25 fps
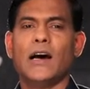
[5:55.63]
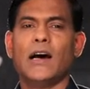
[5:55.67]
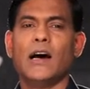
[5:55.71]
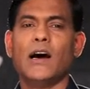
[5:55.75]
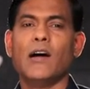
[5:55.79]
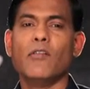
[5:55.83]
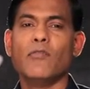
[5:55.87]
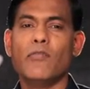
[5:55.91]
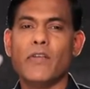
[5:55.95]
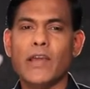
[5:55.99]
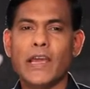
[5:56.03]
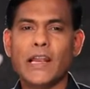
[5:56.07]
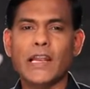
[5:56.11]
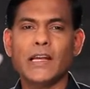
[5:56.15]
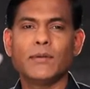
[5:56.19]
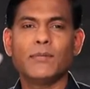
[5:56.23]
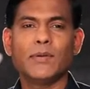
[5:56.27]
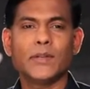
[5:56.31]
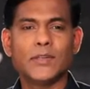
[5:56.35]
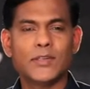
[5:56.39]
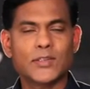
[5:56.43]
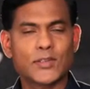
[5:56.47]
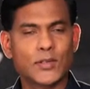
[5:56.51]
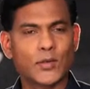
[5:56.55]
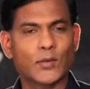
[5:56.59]

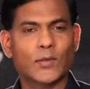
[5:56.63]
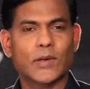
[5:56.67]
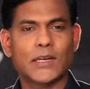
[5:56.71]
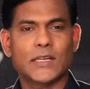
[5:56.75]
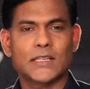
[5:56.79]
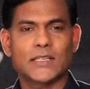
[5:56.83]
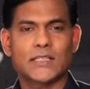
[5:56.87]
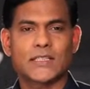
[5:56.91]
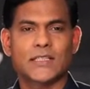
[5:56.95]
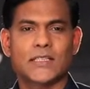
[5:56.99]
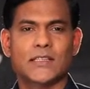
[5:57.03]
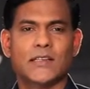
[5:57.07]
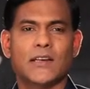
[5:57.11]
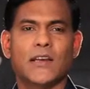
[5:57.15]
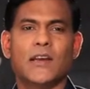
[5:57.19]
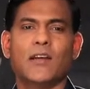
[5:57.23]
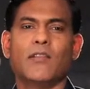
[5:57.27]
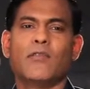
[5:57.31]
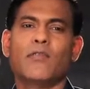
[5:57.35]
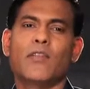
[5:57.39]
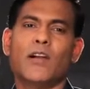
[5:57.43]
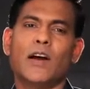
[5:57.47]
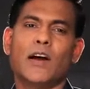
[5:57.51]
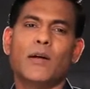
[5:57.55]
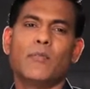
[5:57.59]
available to us
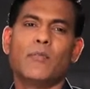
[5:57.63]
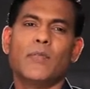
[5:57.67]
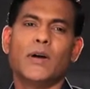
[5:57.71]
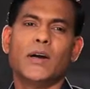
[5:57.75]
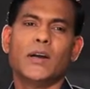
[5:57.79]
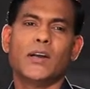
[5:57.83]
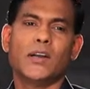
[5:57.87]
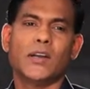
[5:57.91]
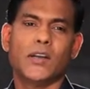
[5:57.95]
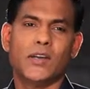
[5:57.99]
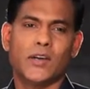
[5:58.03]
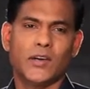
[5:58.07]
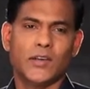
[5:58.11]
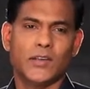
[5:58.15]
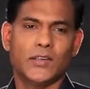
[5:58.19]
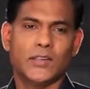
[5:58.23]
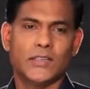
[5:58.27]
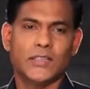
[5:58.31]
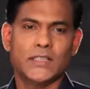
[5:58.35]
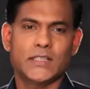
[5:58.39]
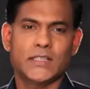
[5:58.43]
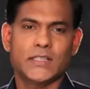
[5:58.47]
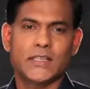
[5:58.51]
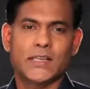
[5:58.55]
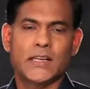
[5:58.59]
from
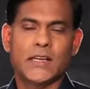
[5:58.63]
God.